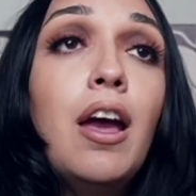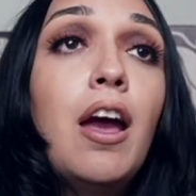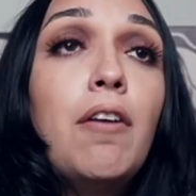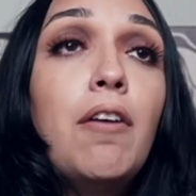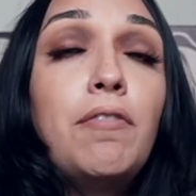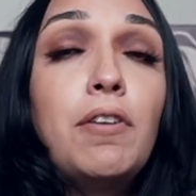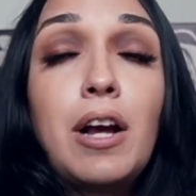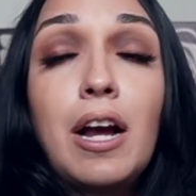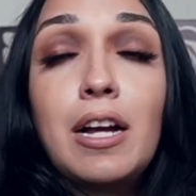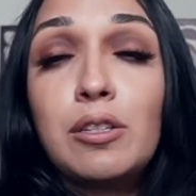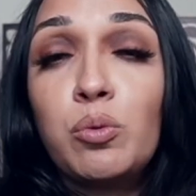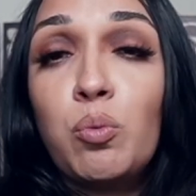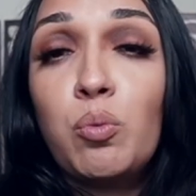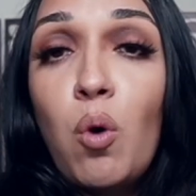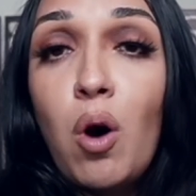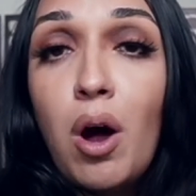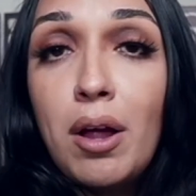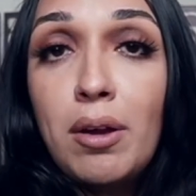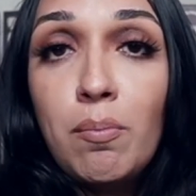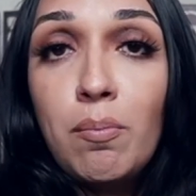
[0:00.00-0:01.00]
If you guys
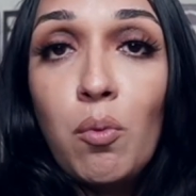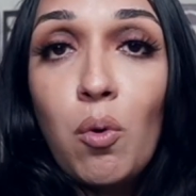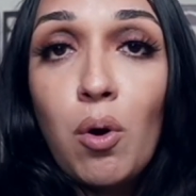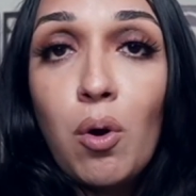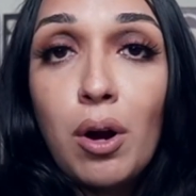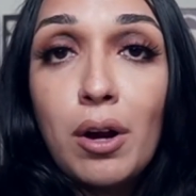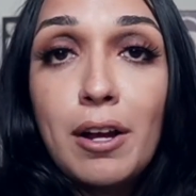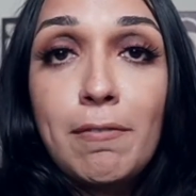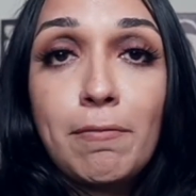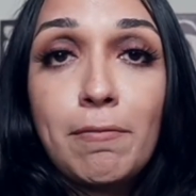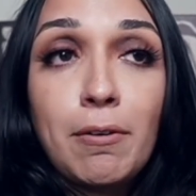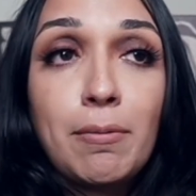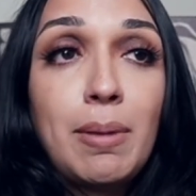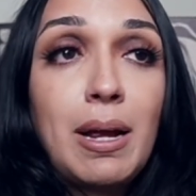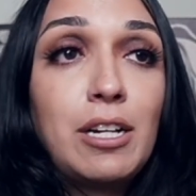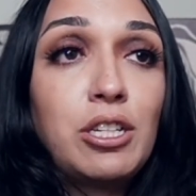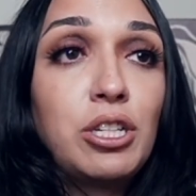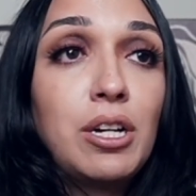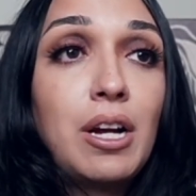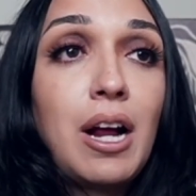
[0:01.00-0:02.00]
want more
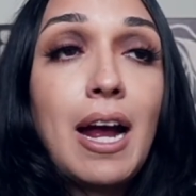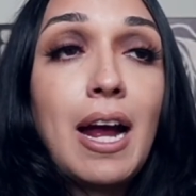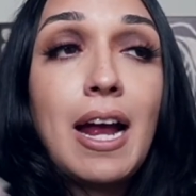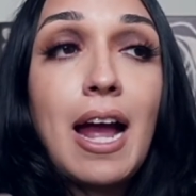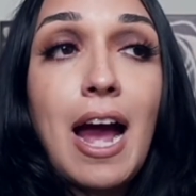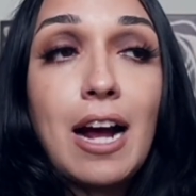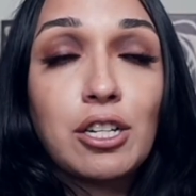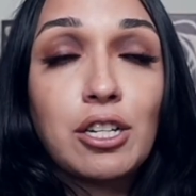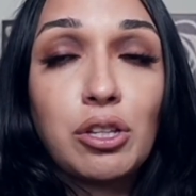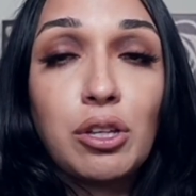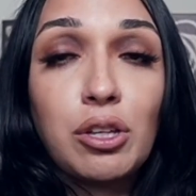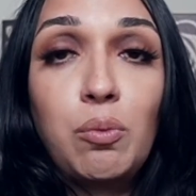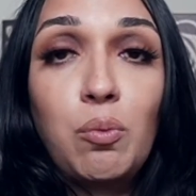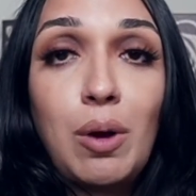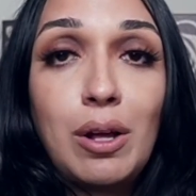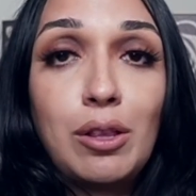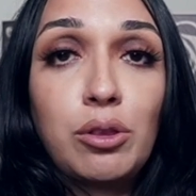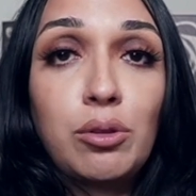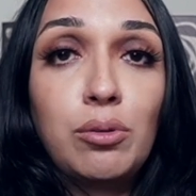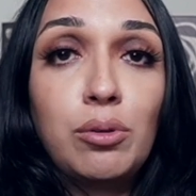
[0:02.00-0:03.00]
information, I actually
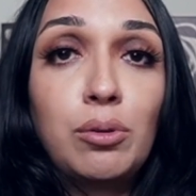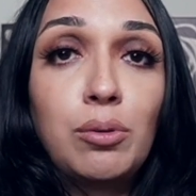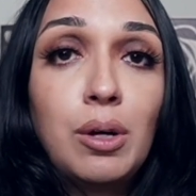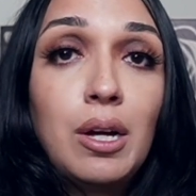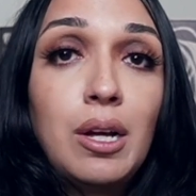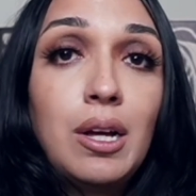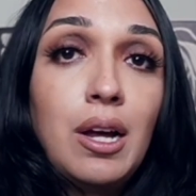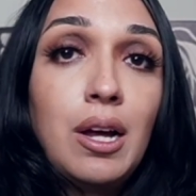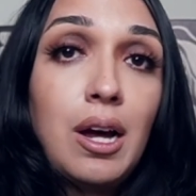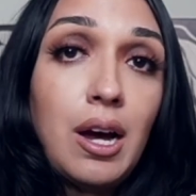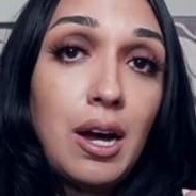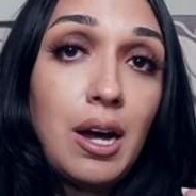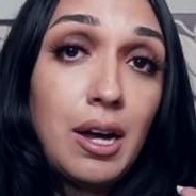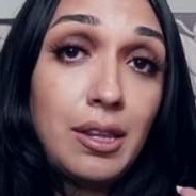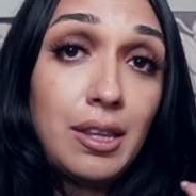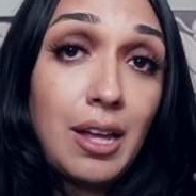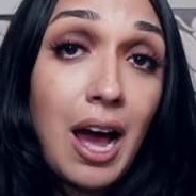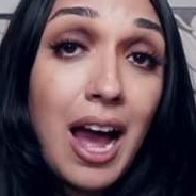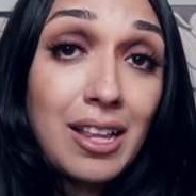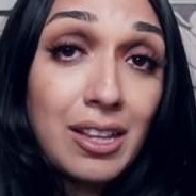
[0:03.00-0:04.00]
went through
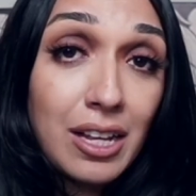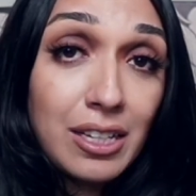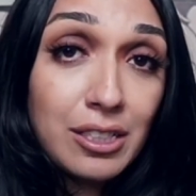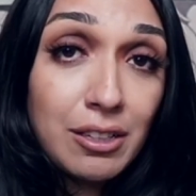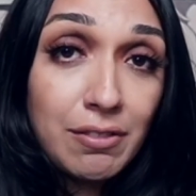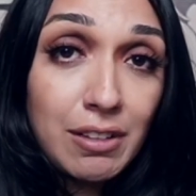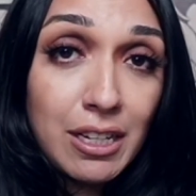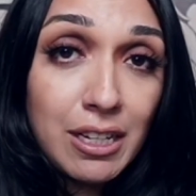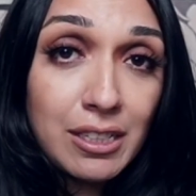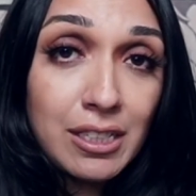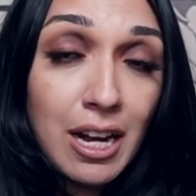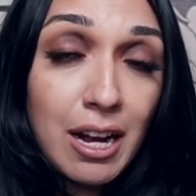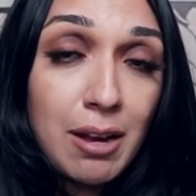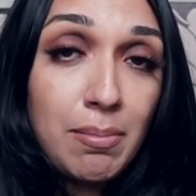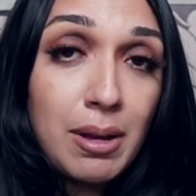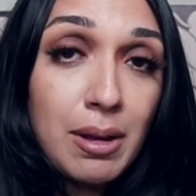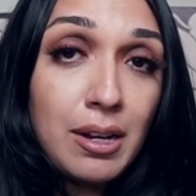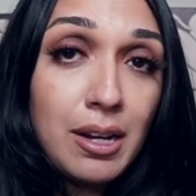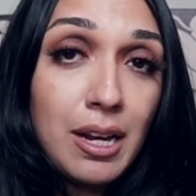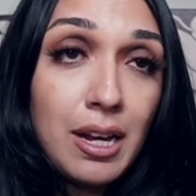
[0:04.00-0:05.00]
the highlights of the
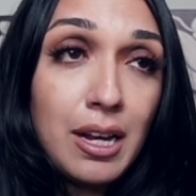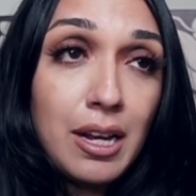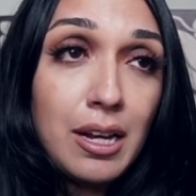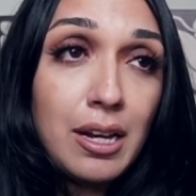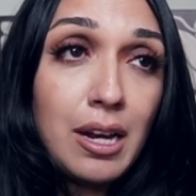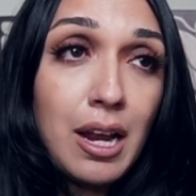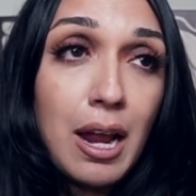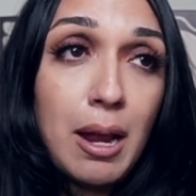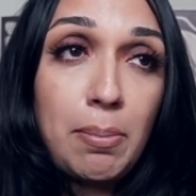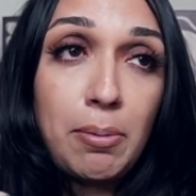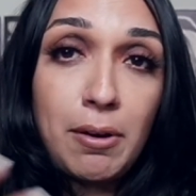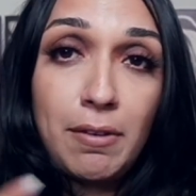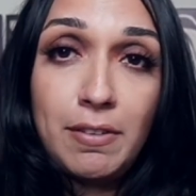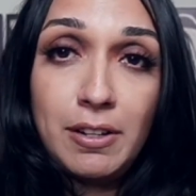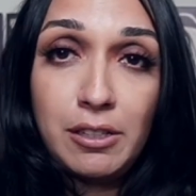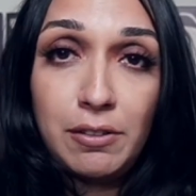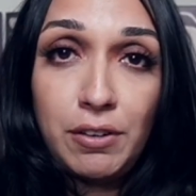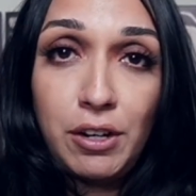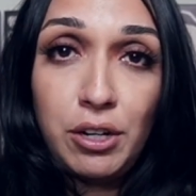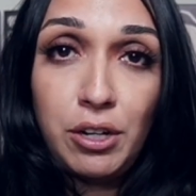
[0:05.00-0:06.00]
indictment in a
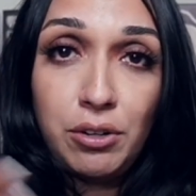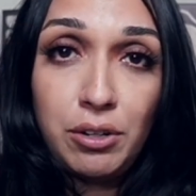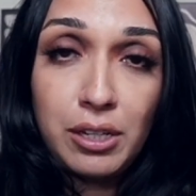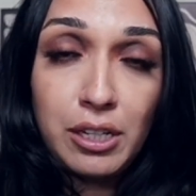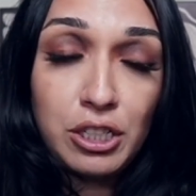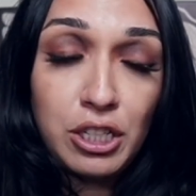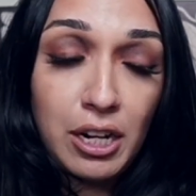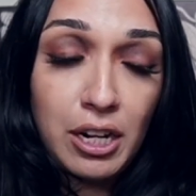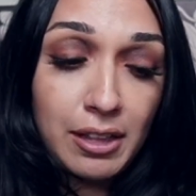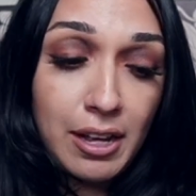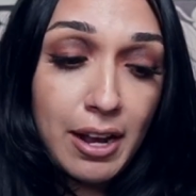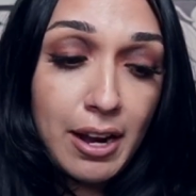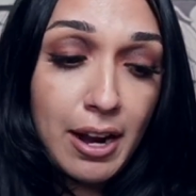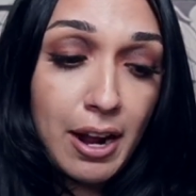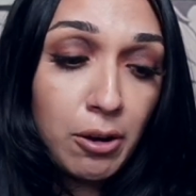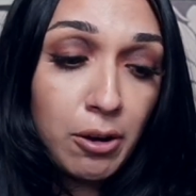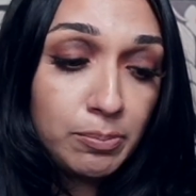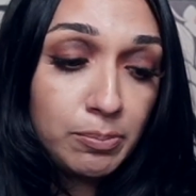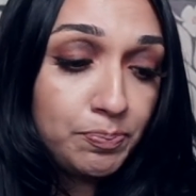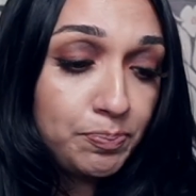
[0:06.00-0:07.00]
previous video. You can check that
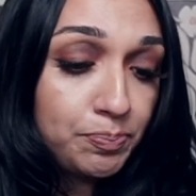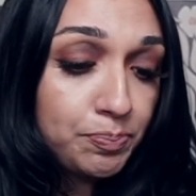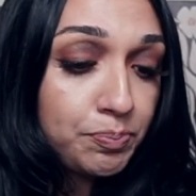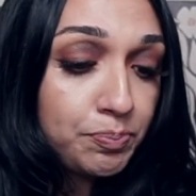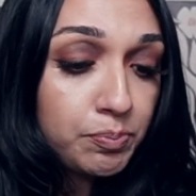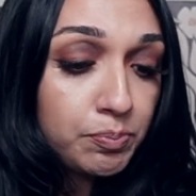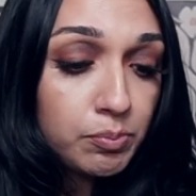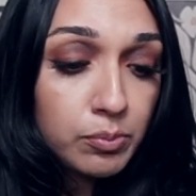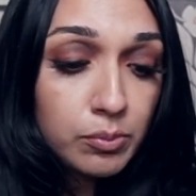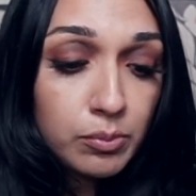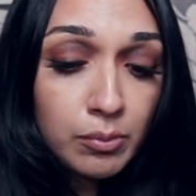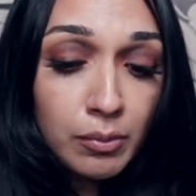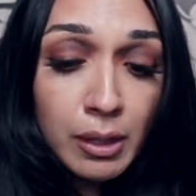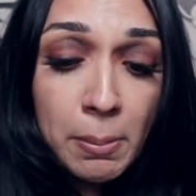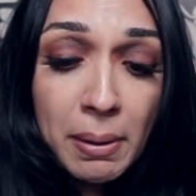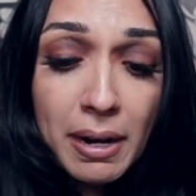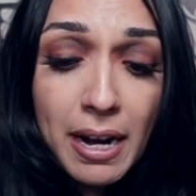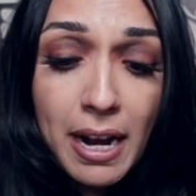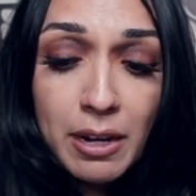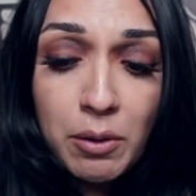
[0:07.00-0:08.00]
out.
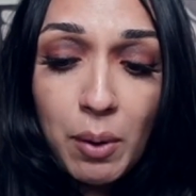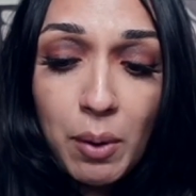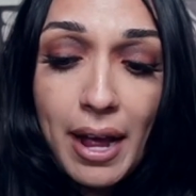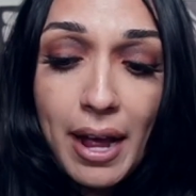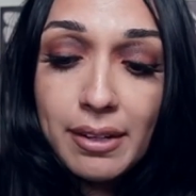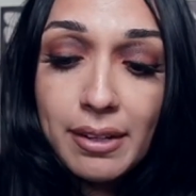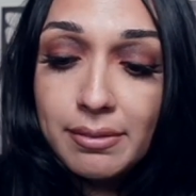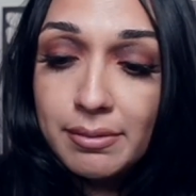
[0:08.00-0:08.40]
But anyway,